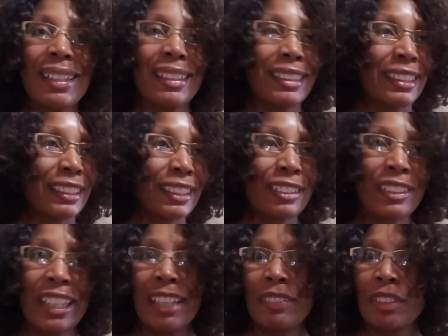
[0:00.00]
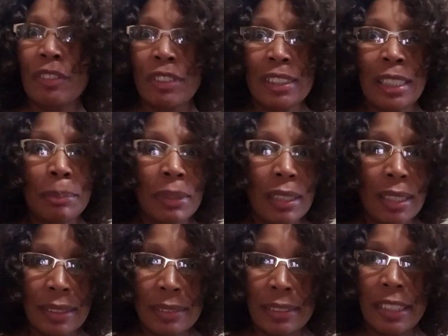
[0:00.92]
and because they have different type of
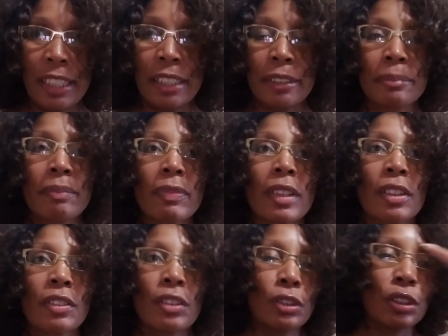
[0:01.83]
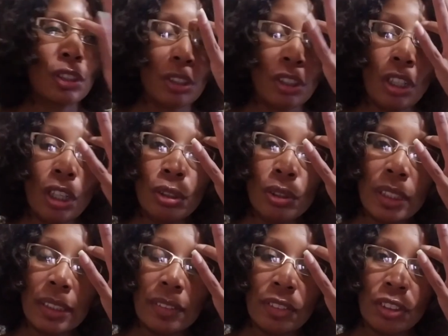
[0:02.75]
locks in there. So your goal
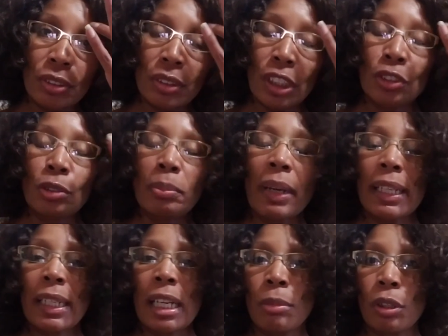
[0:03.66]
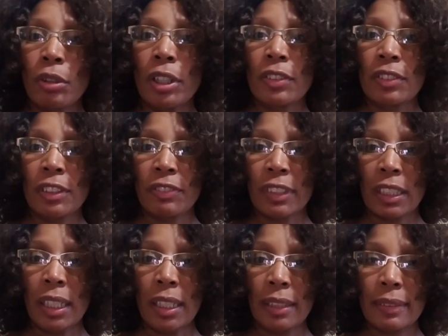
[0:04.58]
is that you might come across different
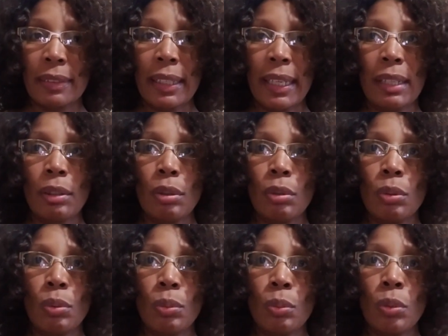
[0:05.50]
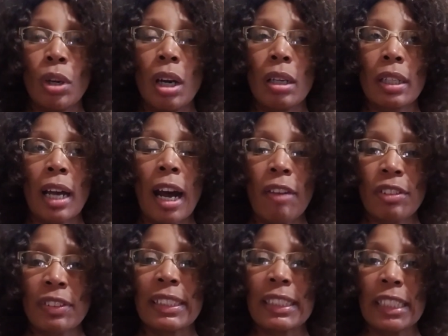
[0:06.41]
locks that will
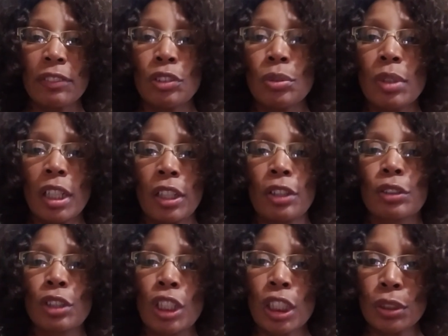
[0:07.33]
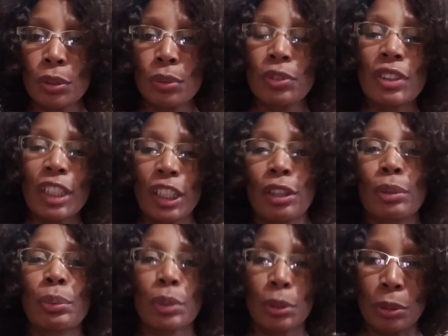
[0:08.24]
obviously give you other clues in the
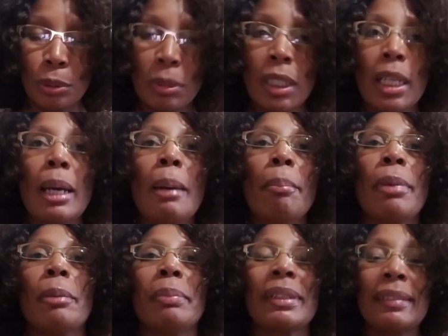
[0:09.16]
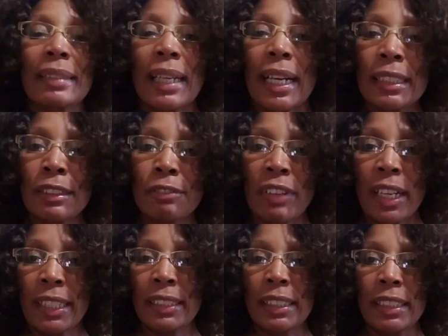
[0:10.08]
room. But besides
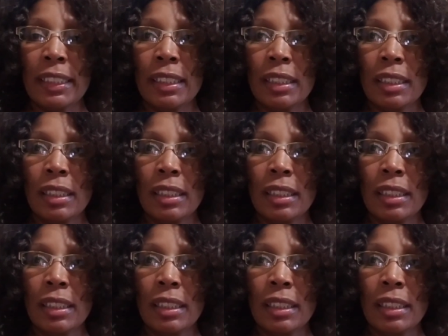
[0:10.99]
finding